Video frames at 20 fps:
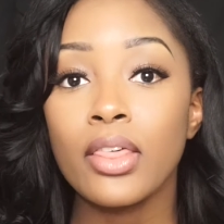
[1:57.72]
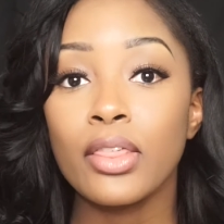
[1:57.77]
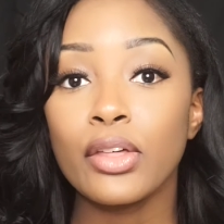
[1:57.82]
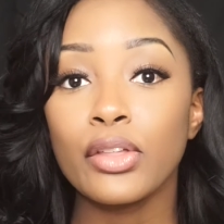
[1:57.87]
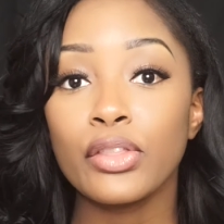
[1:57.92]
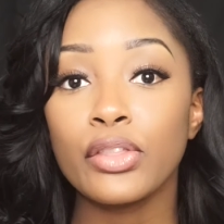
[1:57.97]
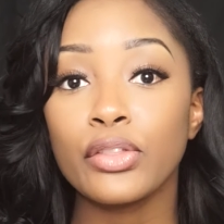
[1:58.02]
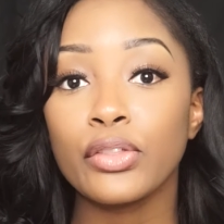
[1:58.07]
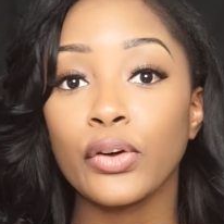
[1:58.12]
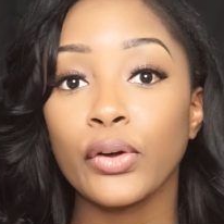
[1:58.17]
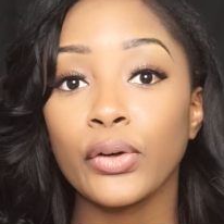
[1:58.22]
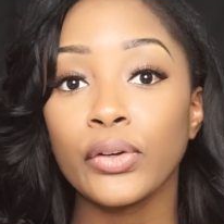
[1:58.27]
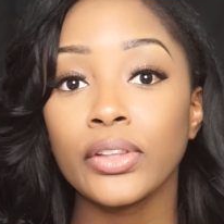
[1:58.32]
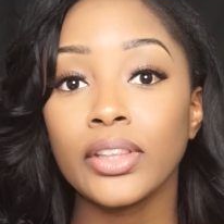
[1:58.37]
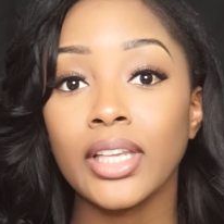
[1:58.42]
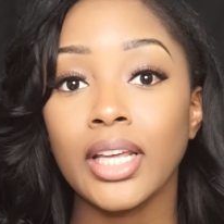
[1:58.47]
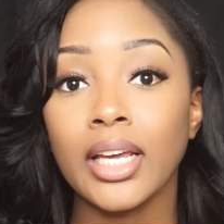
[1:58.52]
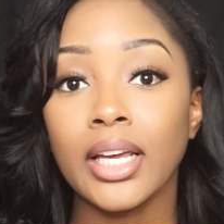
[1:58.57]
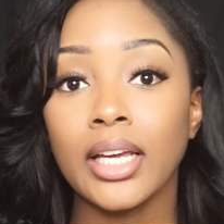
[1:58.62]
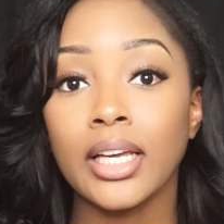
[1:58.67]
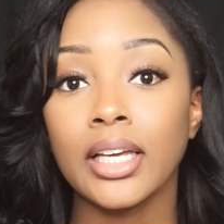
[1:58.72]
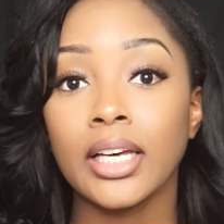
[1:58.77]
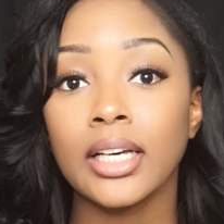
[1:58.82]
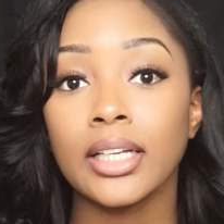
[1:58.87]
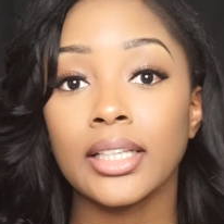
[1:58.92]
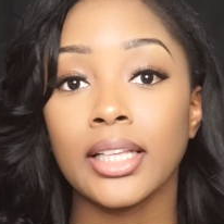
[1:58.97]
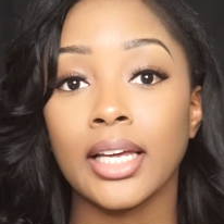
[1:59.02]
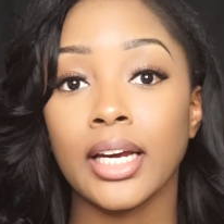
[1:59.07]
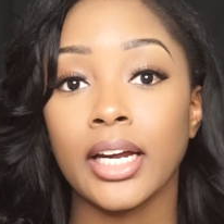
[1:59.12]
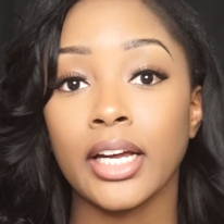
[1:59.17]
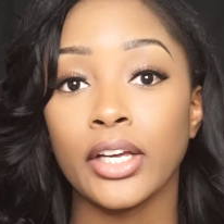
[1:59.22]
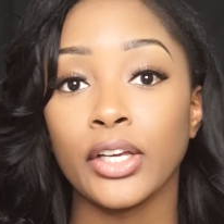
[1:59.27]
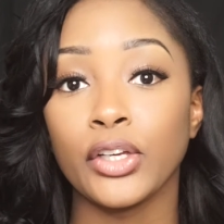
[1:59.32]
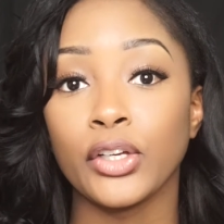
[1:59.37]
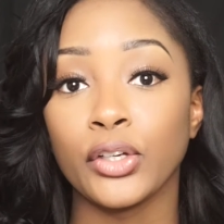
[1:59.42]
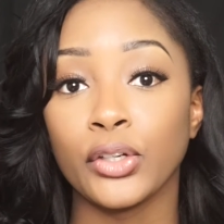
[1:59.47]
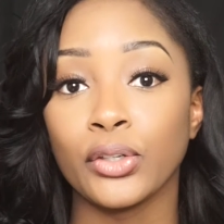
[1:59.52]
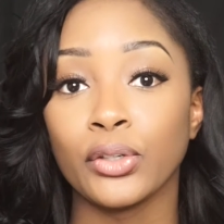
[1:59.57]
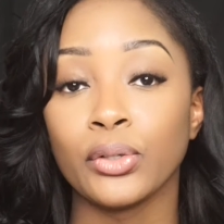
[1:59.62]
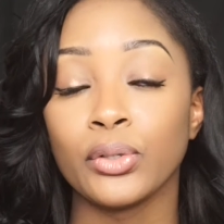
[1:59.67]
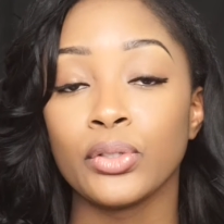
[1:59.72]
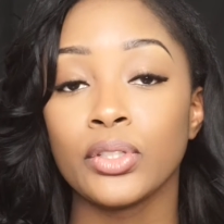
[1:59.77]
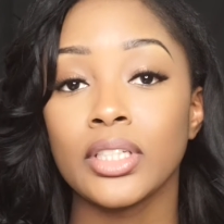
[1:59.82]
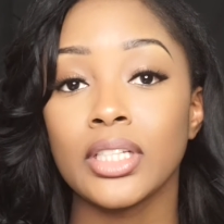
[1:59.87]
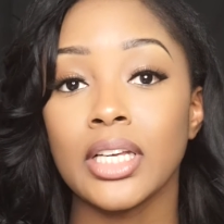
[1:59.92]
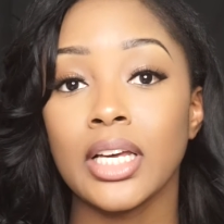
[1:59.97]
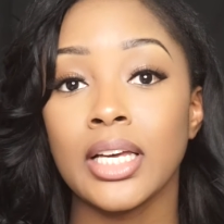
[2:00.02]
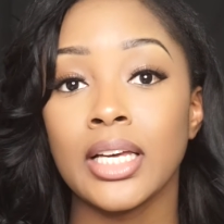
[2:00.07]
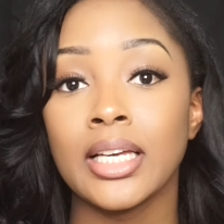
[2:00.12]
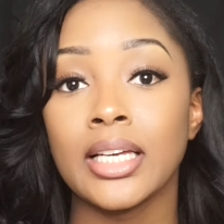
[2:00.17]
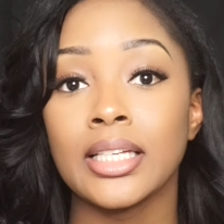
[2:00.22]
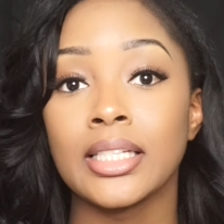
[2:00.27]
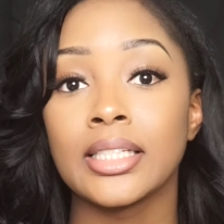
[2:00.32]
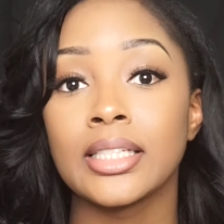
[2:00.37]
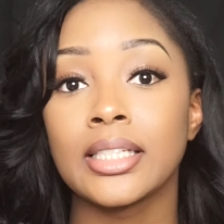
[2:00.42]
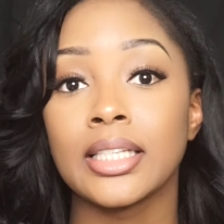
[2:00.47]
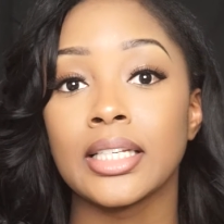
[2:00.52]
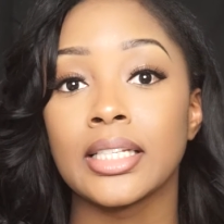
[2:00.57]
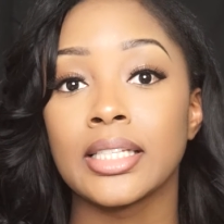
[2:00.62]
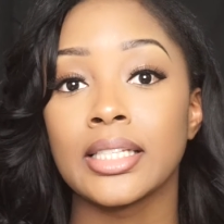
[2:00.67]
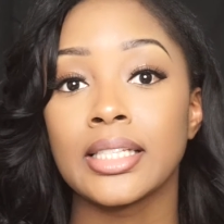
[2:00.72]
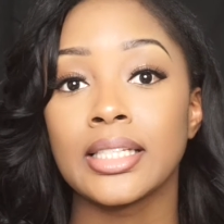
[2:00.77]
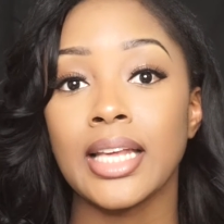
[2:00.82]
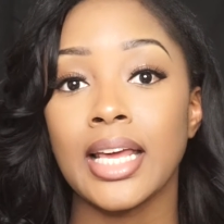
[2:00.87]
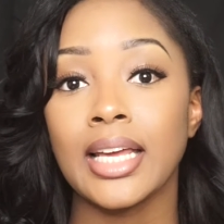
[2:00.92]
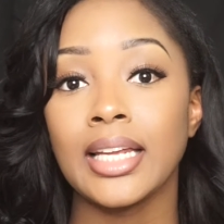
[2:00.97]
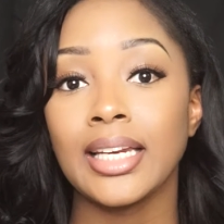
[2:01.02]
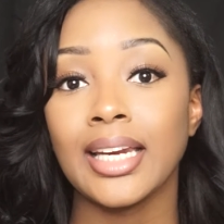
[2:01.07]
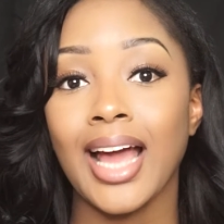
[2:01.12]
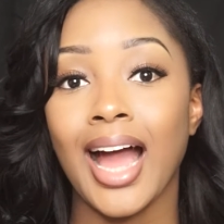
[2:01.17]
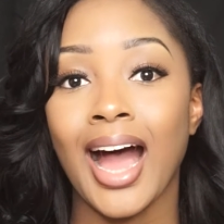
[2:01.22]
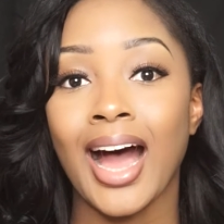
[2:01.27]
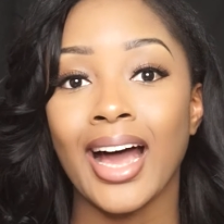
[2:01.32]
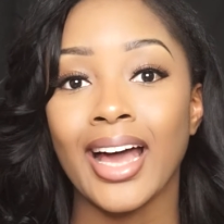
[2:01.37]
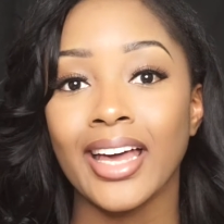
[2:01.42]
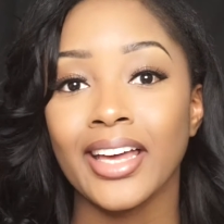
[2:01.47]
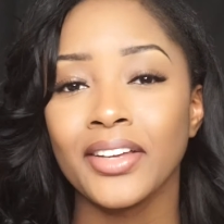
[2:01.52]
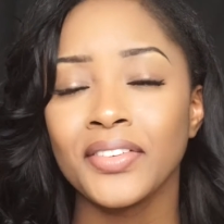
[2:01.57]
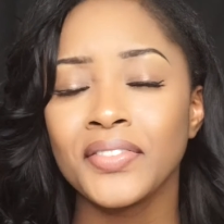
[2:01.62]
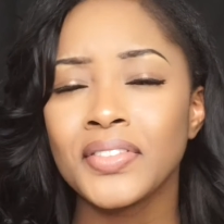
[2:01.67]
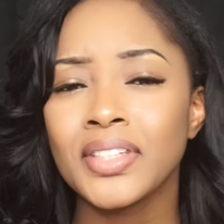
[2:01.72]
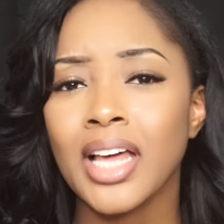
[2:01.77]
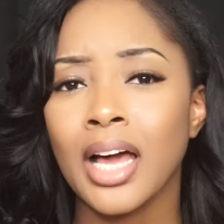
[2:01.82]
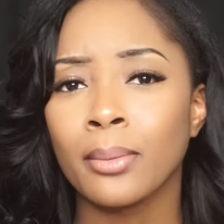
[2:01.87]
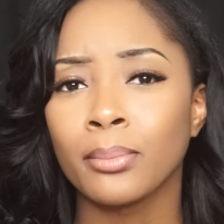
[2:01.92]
The third thing that I use is the St. Ives.